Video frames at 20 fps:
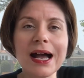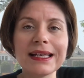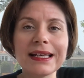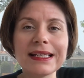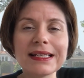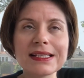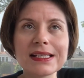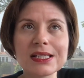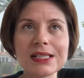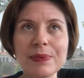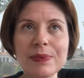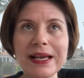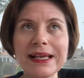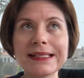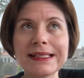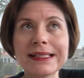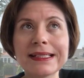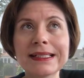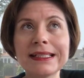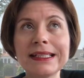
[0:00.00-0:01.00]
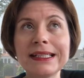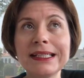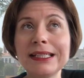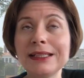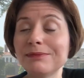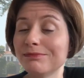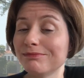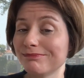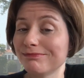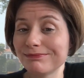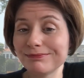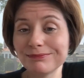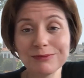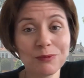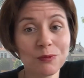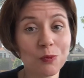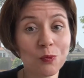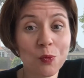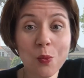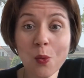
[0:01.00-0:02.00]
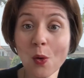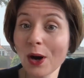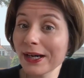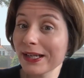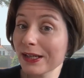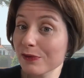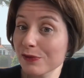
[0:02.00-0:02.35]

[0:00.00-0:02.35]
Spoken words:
And this is basically, what